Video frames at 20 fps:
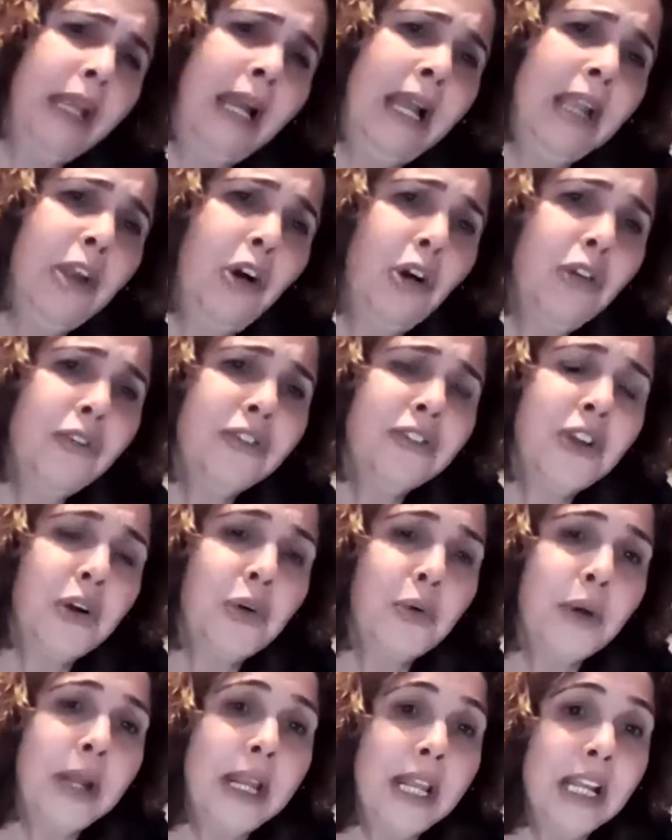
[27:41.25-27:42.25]
I
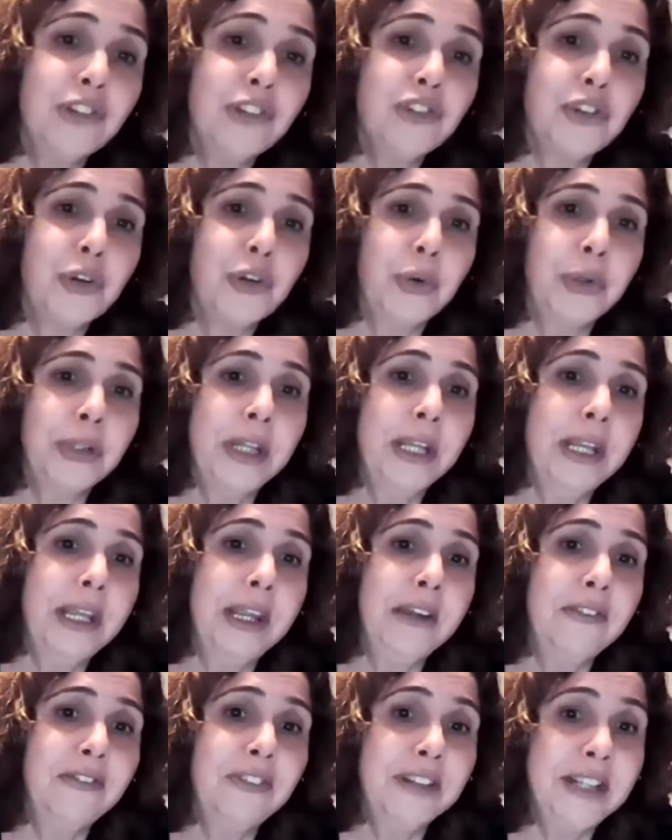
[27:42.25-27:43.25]
also lecture
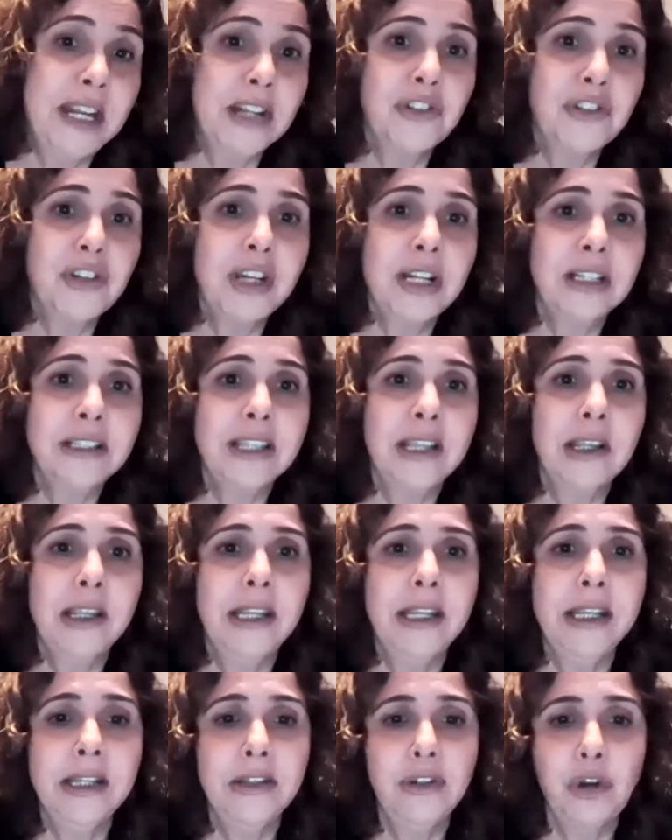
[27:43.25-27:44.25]
on financial
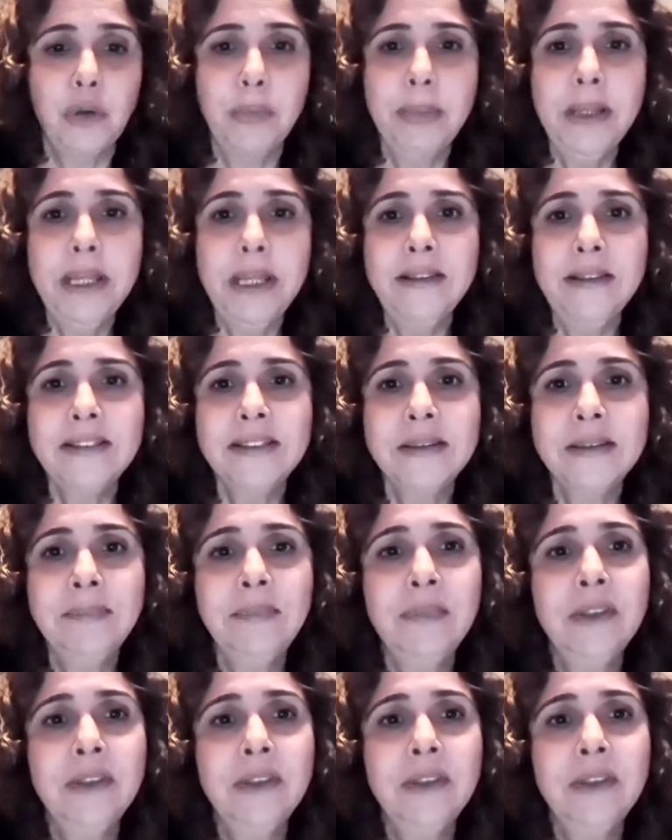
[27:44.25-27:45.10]
topics.